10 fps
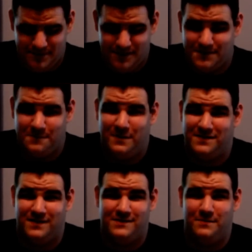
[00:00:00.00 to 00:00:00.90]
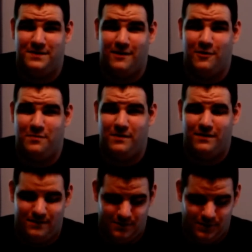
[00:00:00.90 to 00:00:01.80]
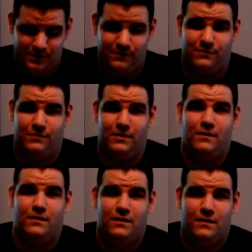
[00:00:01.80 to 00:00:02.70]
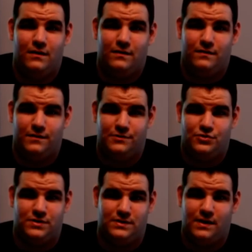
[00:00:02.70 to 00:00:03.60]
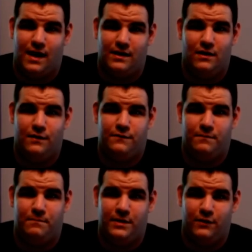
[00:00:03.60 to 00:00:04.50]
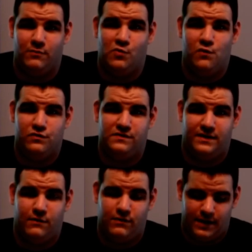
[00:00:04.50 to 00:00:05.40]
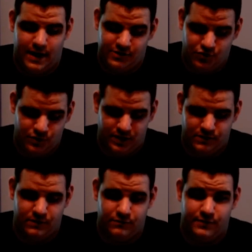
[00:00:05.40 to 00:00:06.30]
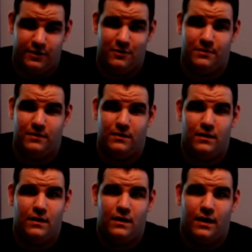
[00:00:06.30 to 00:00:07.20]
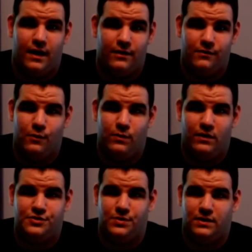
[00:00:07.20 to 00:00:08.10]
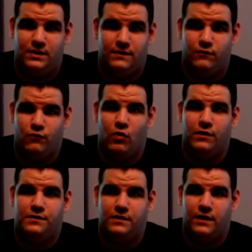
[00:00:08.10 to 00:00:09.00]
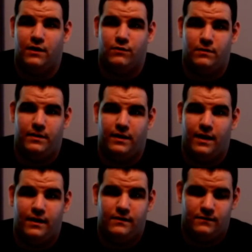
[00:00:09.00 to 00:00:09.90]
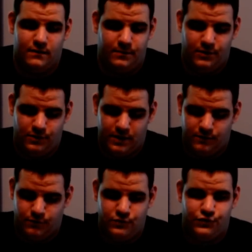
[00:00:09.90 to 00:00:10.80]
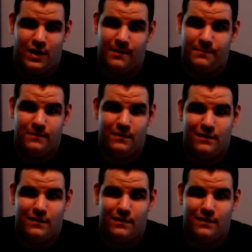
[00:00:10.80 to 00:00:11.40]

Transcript: Doesn't make sense to me. Tire Pit, you need to run 3. There's just not enough big removal to get rid of guys. You need to run 3 Tire Pit. I don't know what else you can even run to get rid of big guys. You've got Root Trap.